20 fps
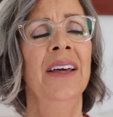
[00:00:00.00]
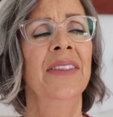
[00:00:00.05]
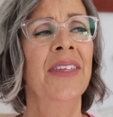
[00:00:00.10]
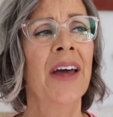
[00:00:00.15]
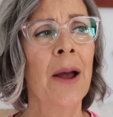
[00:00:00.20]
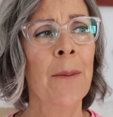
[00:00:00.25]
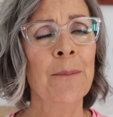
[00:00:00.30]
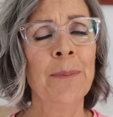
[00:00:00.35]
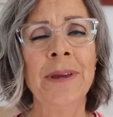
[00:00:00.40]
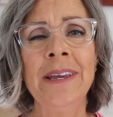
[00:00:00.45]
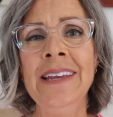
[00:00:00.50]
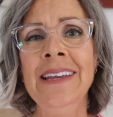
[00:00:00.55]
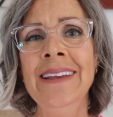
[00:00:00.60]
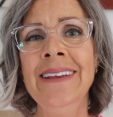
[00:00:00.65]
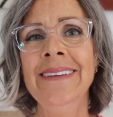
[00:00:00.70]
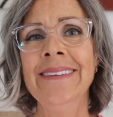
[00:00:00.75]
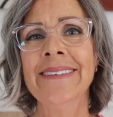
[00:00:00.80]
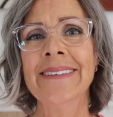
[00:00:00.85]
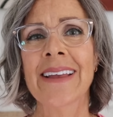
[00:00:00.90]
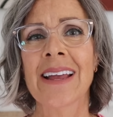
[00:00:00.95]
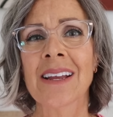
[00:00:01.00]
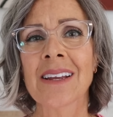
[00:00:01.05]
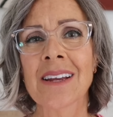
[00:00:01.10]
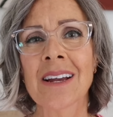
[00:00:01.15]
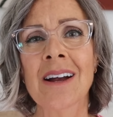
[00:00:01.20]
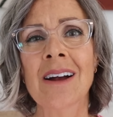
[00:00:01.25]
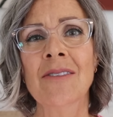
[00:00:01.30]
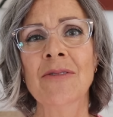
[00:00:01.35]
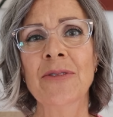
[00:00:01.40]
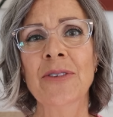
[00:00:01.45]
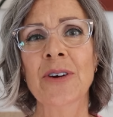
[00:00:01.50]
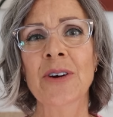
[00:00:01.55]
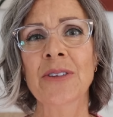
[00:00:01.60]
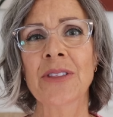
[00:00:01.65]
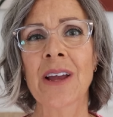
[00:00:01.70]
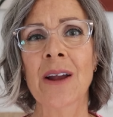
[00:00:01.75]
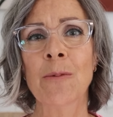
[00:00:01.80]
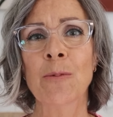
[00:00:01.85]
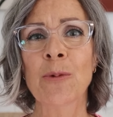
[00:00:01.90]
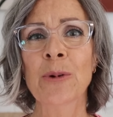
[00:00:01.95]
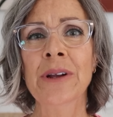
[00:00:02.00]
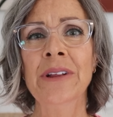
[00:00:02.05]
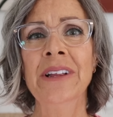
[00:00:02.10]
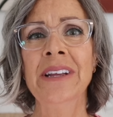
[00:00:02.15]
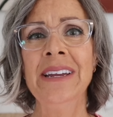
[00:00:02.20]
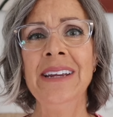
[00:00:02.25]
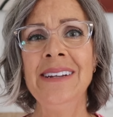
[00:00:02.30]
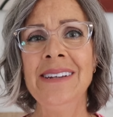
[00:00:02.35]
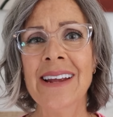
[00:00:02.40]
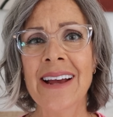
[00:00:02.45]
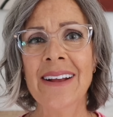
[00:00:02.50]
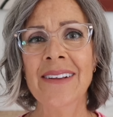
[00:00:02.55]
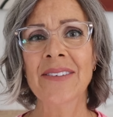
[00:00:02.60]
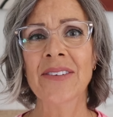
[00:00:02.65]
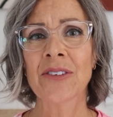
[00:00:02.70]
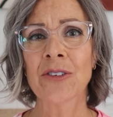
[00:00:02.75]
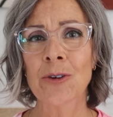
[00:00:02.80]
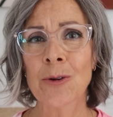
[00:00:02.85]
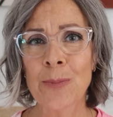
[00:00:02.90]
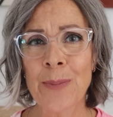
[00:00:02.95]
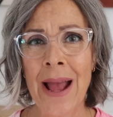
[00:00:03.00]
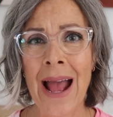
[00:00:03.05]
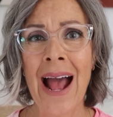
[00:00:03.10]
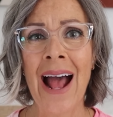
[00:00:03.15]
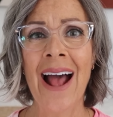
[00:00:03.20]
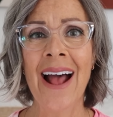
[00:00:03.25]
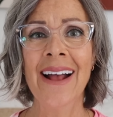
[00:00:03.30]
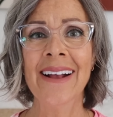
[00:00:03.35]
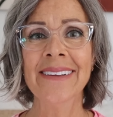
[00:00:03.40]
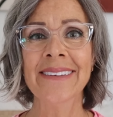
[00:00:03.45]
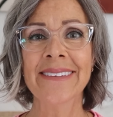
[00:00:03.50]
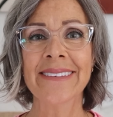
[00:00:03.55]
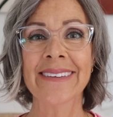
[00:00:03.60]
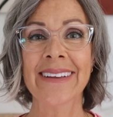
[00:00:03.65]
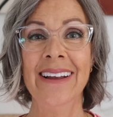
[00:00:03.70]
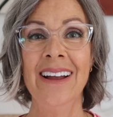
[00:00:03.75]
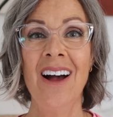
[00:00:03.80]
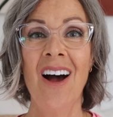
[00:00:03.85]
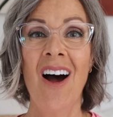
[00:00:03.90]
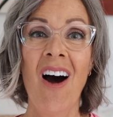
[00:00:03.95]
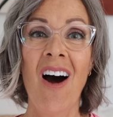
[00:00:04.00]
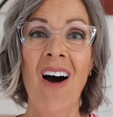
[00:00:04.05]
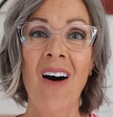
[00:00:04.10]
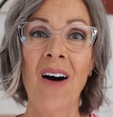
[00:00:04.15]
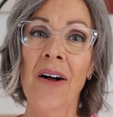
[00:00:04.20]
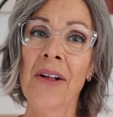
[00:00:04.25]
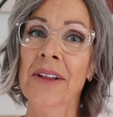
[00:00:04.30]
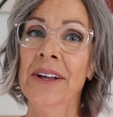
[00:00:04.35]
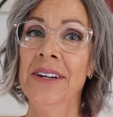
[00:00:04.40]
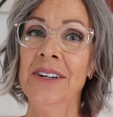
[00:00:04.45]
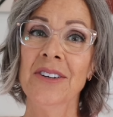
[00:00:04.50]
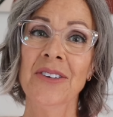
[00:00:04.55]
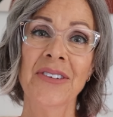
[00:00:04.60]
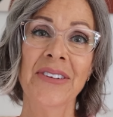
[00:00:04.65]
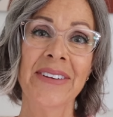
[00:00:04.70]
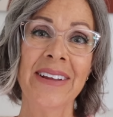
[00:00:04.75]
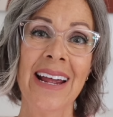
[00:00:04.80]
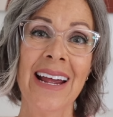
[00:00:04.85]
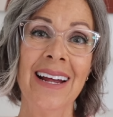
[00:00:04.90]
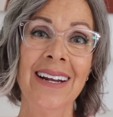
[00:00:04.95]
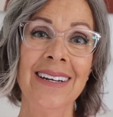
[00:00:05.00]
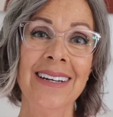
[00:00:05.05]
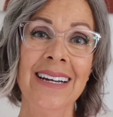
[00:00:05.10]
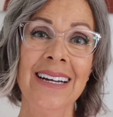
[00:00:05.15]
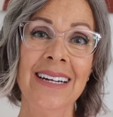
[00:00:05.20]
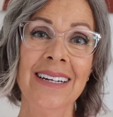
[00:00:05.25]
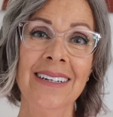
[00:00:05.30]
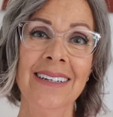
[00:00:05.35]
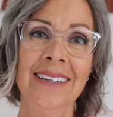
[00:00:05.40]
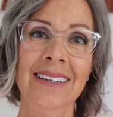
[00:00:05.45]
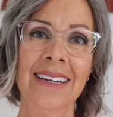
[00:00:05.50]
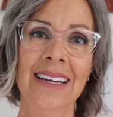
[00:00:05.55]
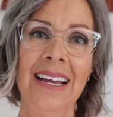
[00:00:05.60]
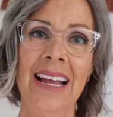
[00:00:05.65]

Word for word: that peace and comfort that really does surpass all understanding.